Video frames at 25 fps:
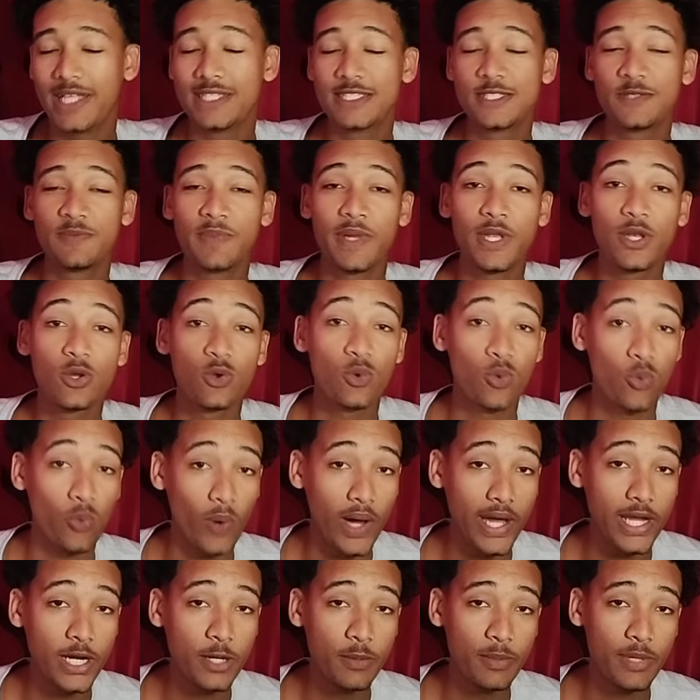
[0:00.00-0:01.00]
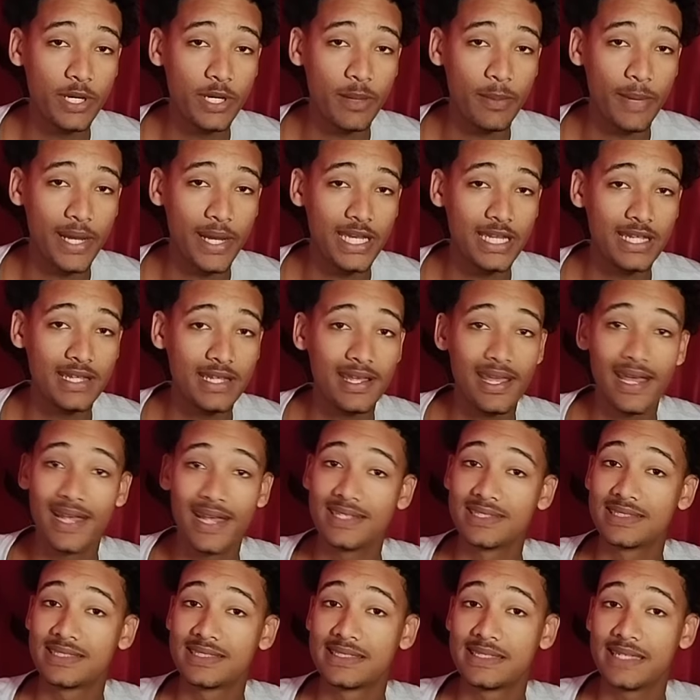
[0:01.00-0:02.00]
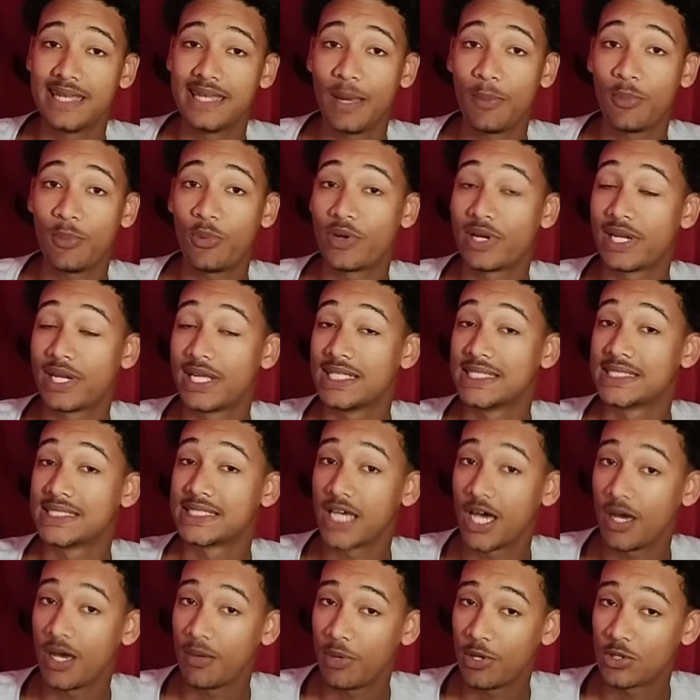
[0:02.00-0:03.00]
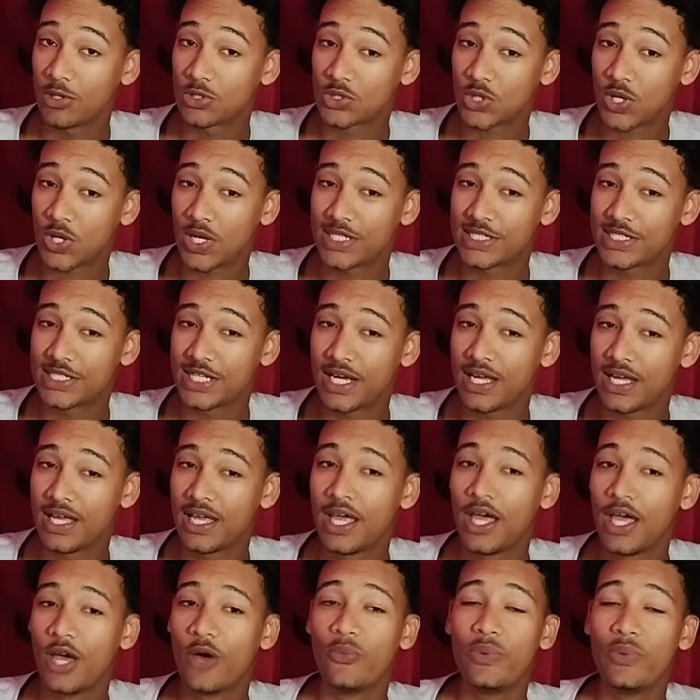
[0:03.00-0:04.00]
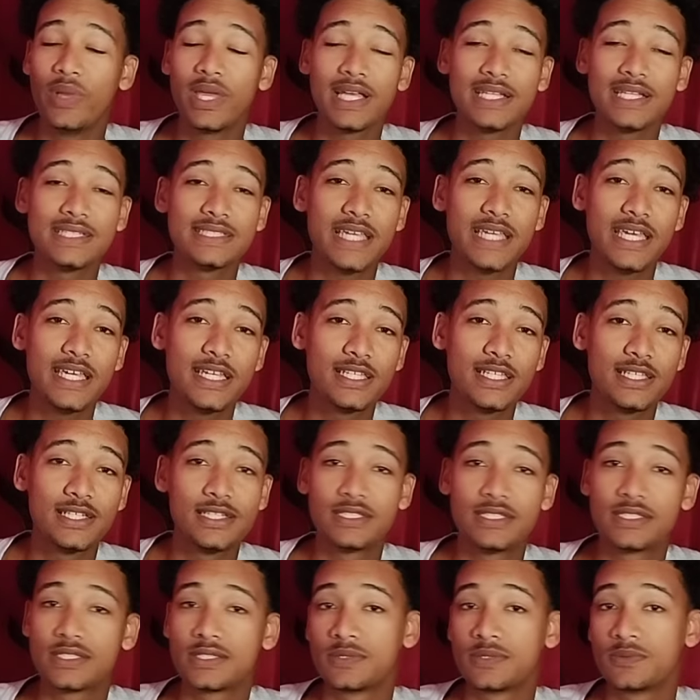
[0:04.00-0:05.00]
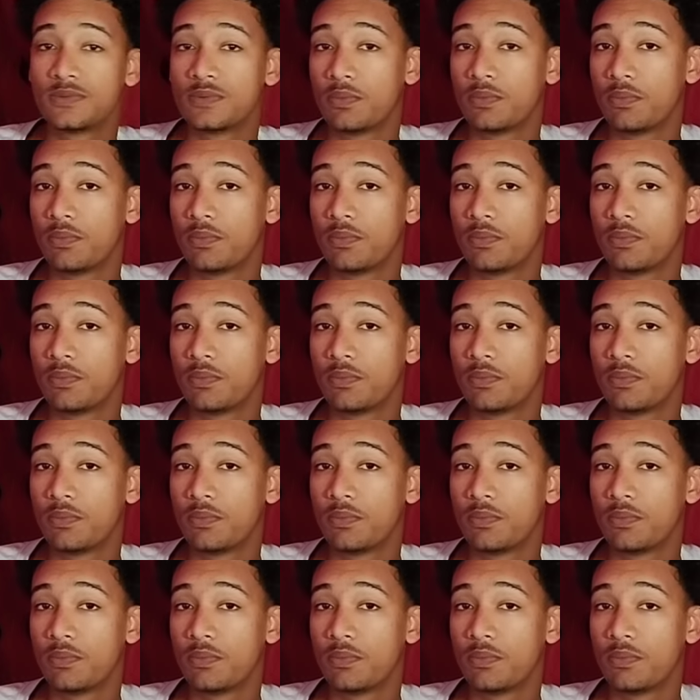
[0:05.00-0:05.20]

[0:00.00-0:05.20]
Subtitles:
and spend quite a bit of money and slap on a turbocharger, we can take this